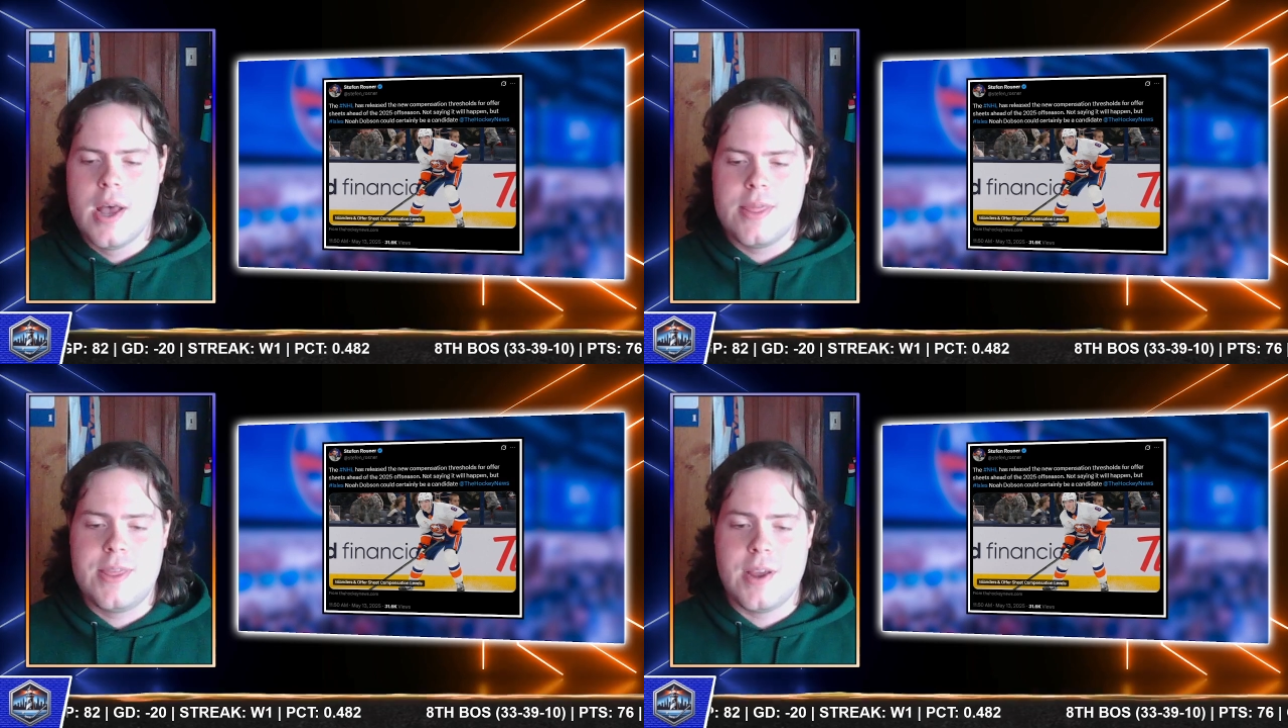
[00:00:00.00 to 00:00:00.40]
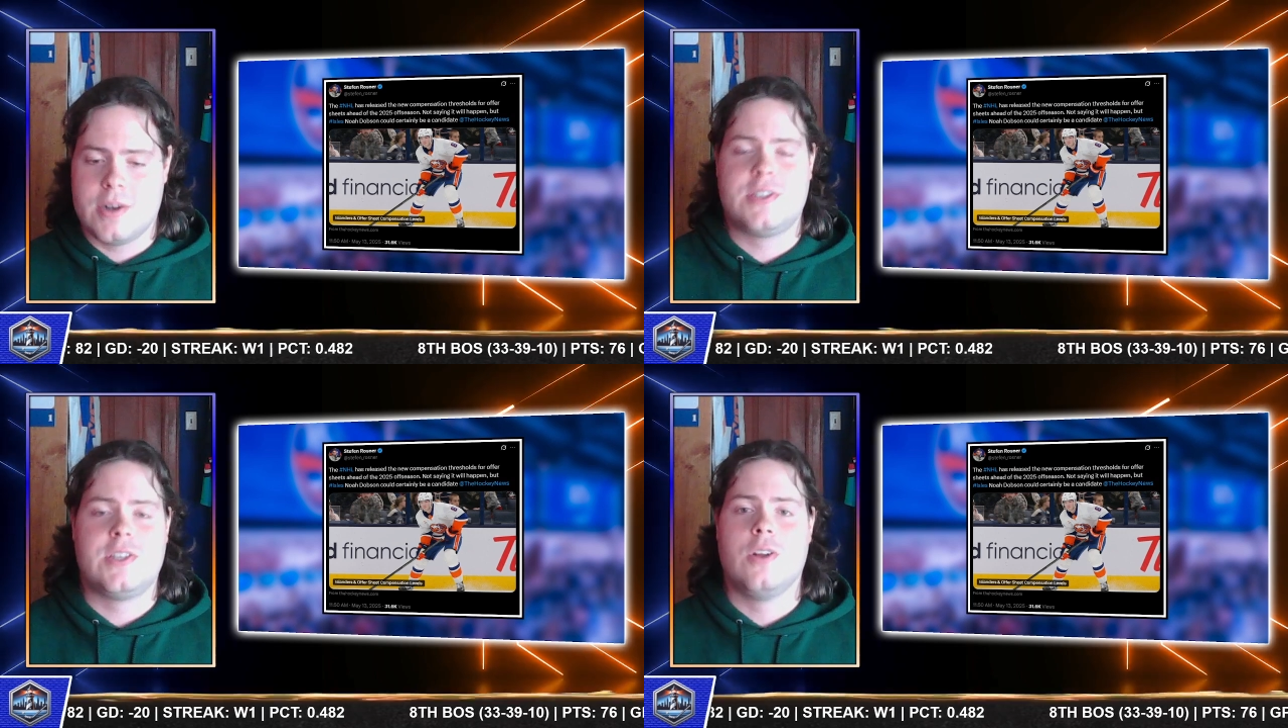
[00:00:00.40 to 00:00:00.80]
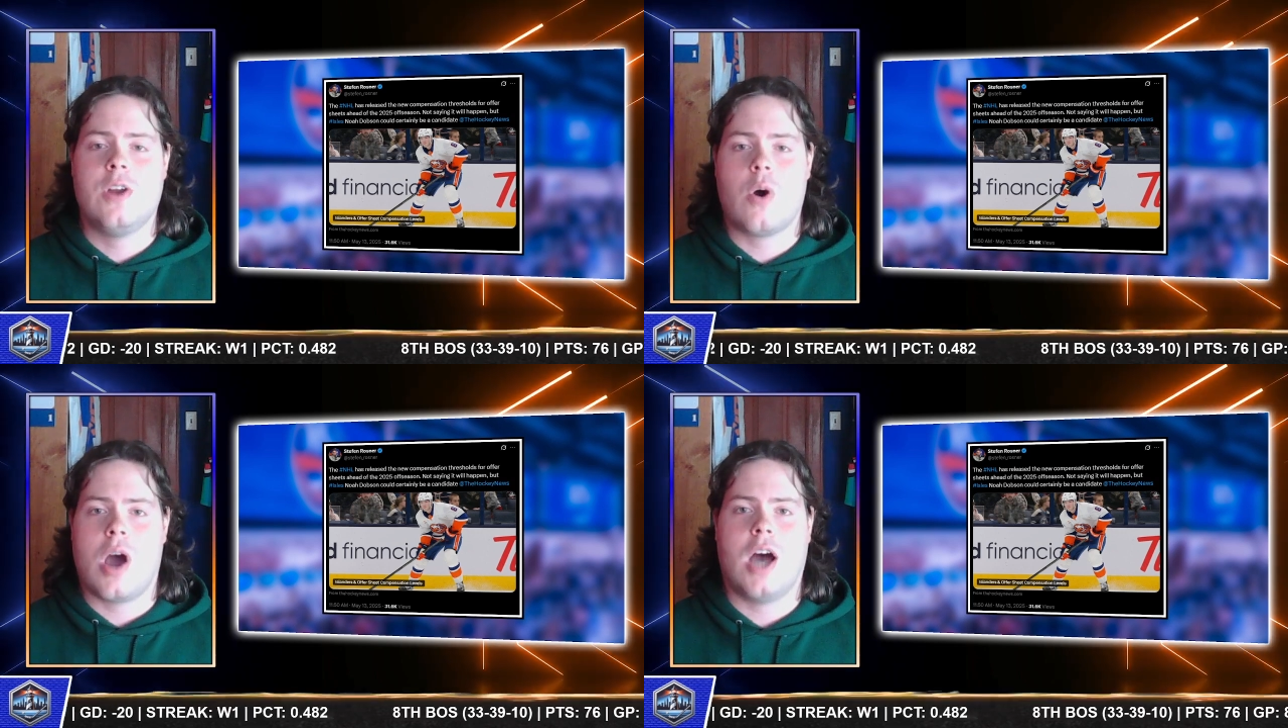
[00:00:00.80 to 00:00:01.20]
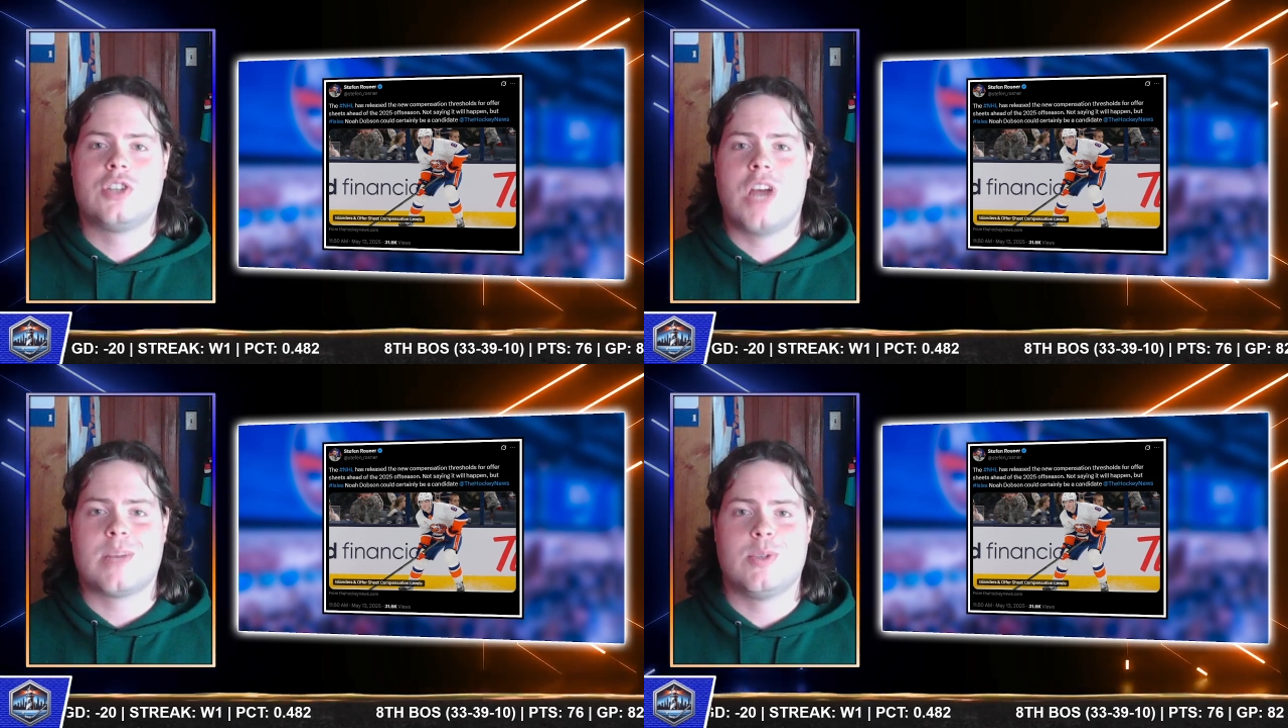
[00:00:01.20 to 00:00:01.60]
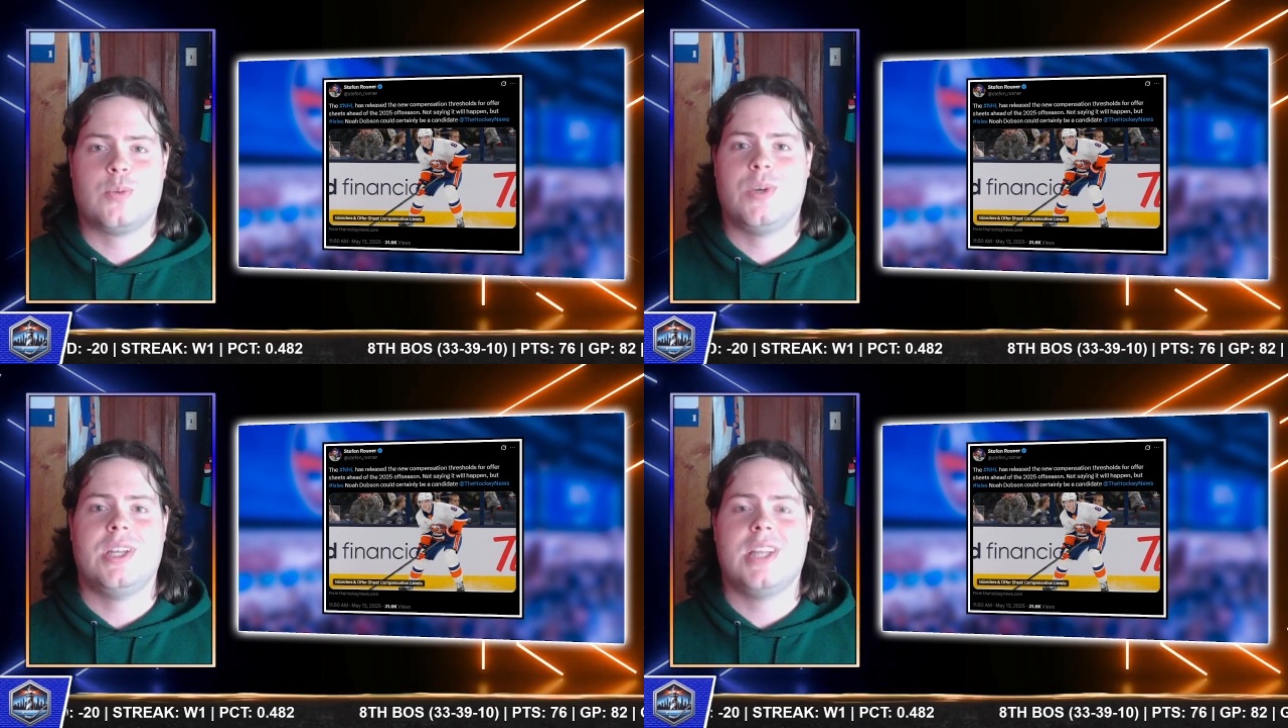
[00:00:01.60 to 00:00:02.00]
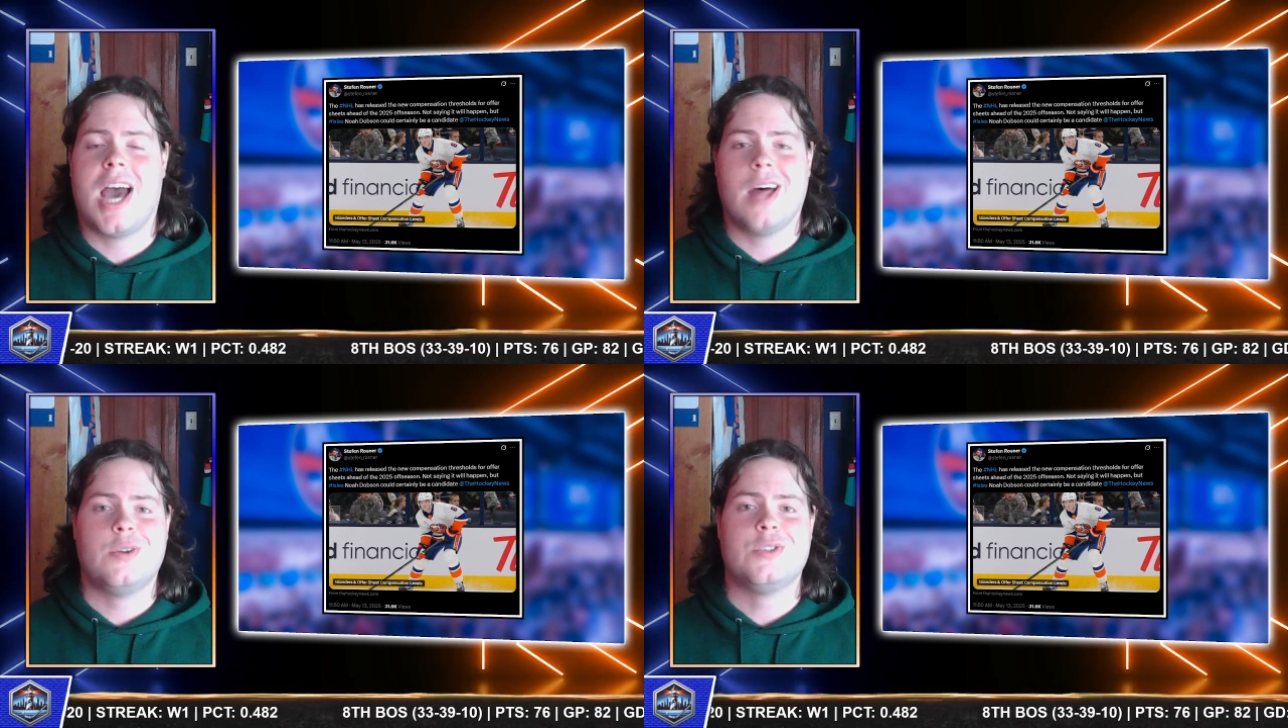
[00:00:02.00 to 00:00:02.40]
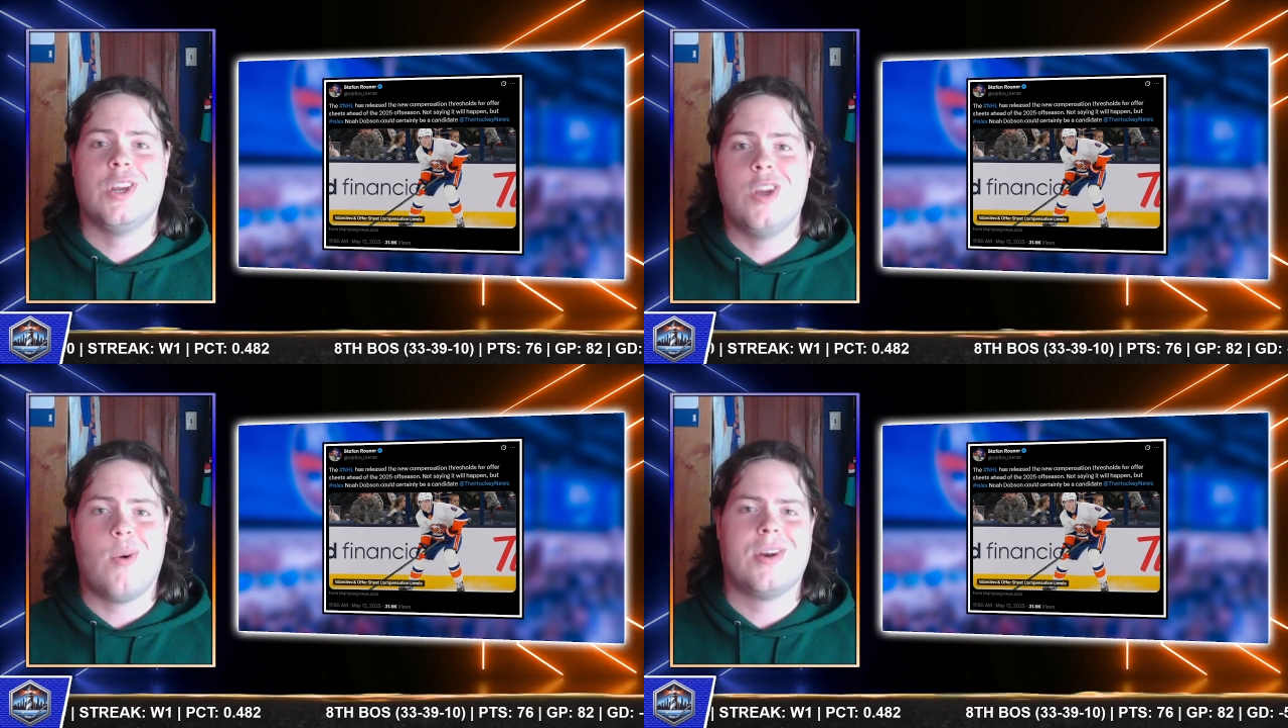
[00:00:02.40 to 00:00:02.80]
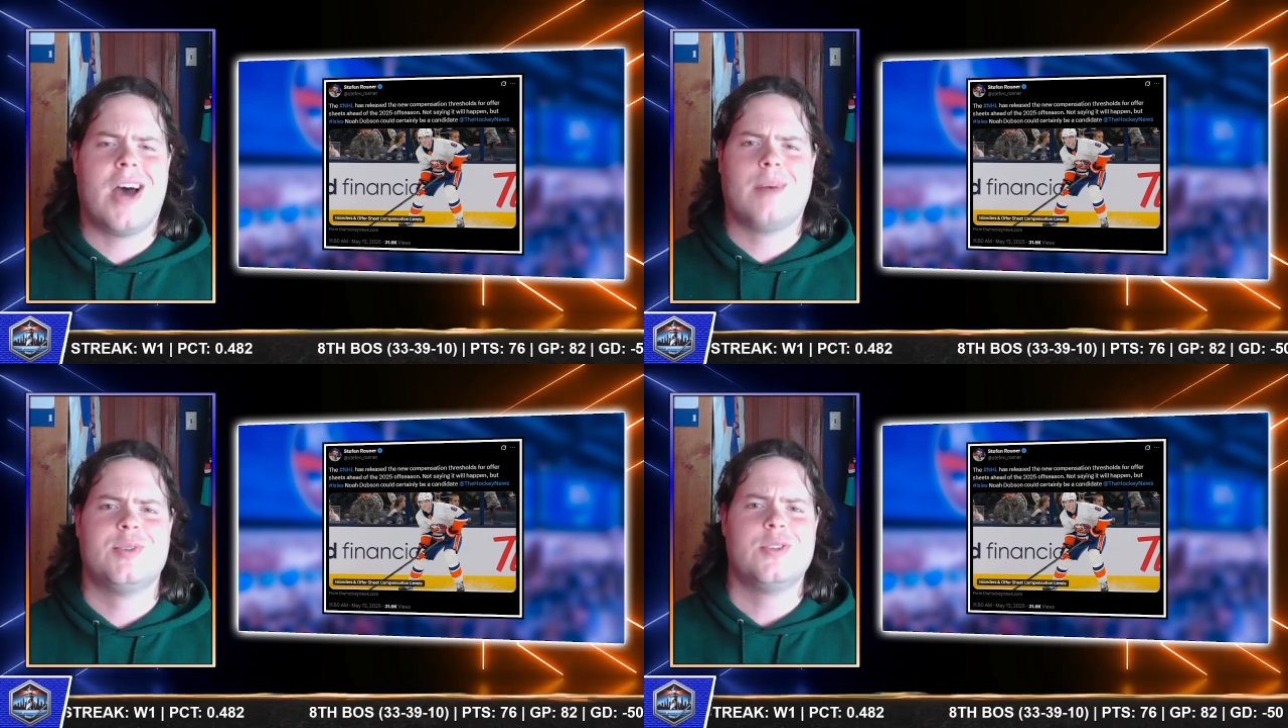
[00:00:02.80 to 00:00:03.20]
there is still no contract between the Islanders and Noah Dobson.